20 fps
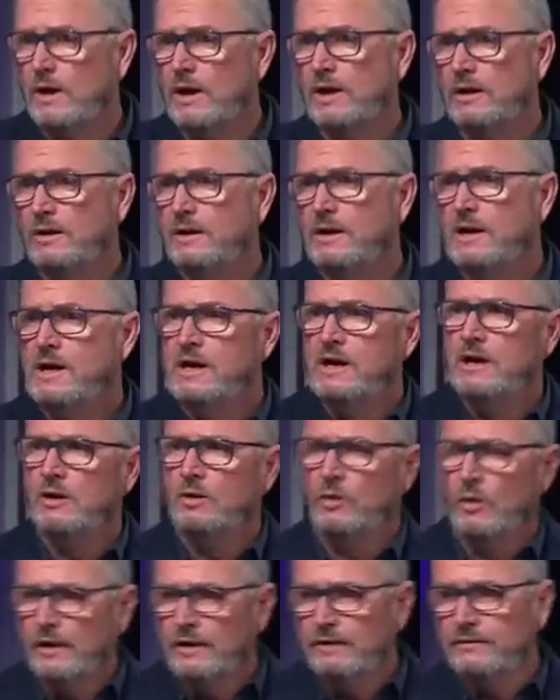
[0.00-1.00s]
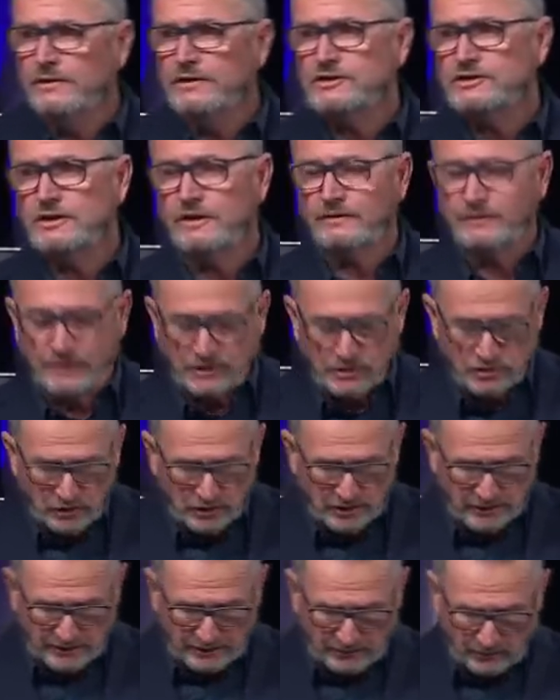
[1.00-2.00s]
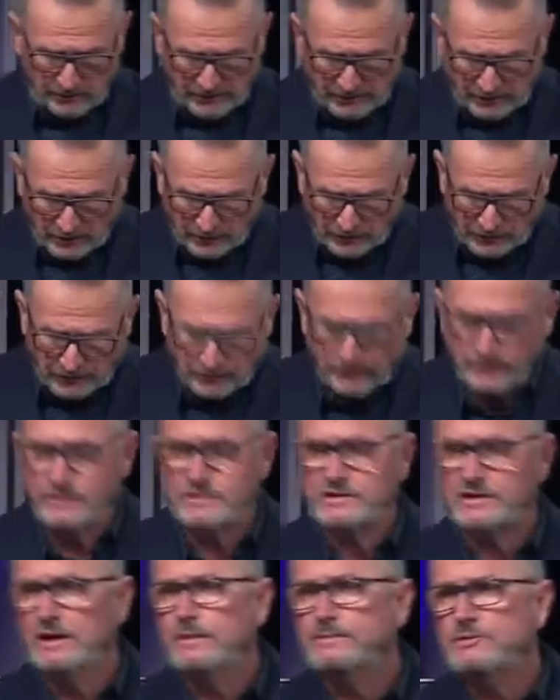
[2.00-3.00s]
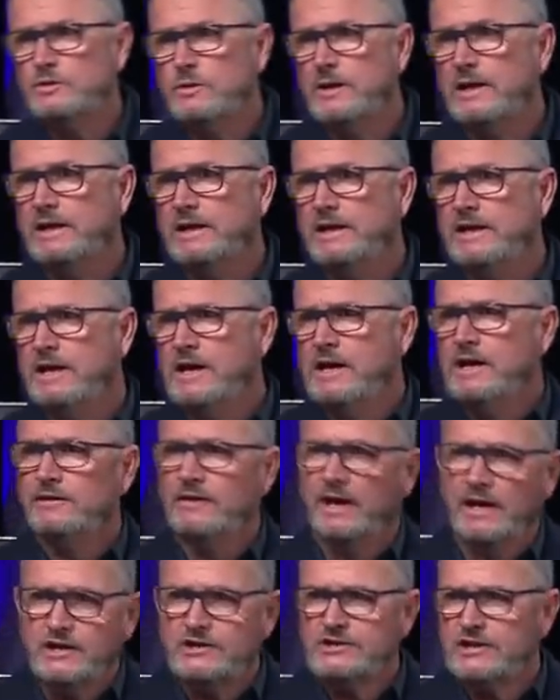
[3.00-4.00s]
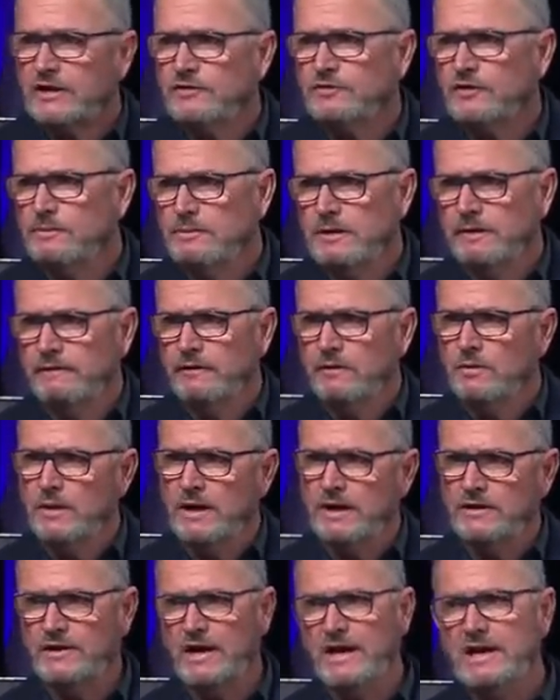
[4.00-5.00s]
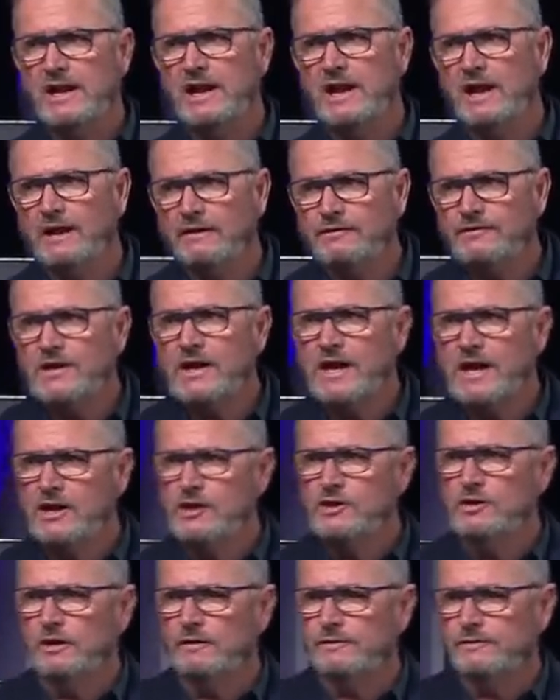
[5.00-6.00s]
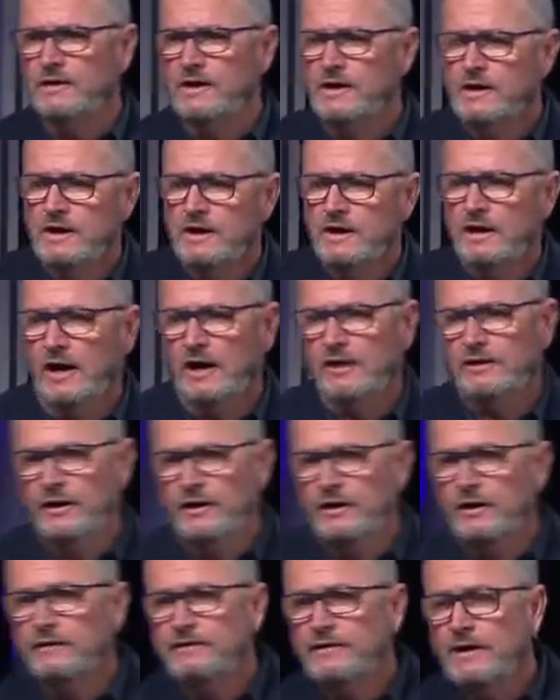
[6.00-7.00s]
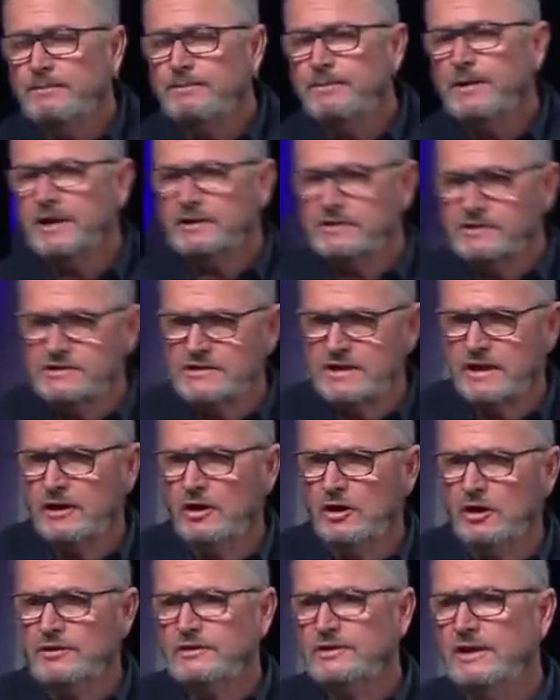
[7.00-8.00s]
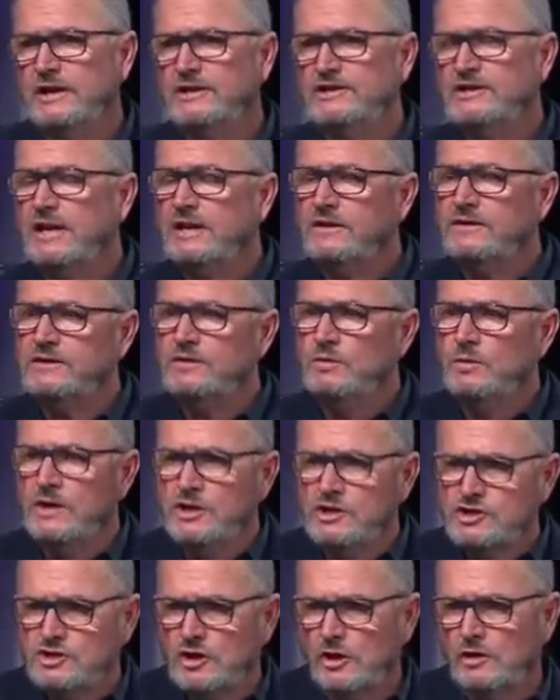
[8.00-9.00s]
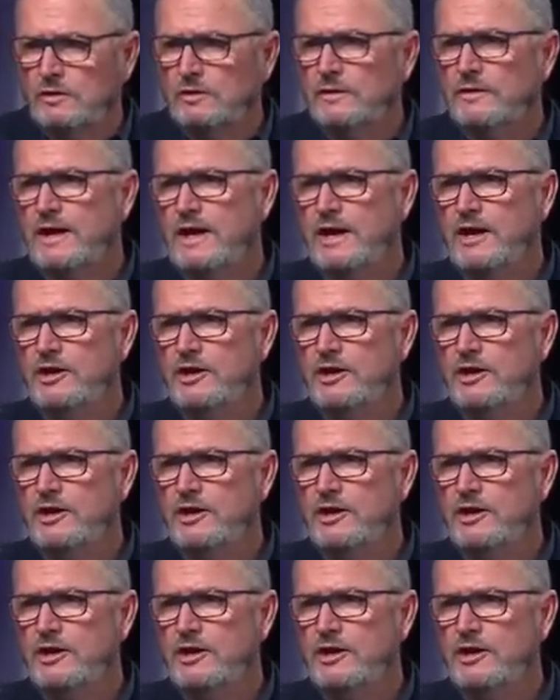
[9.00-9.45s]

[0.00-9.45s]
well. One of the stuff they're doing, and I want to go through the slips quickly, they attack from everywhere. They love the handoff. I don't know if they practice that a lot. They attack the weak shoulder with a